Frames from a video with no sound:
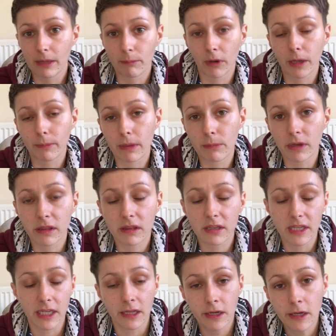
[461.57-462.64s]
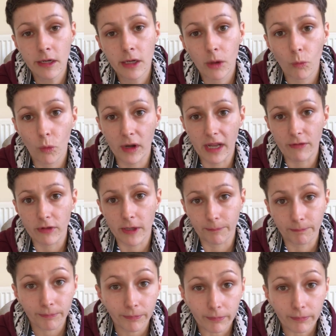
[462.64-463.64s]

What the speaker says: it might be monthly, whatever.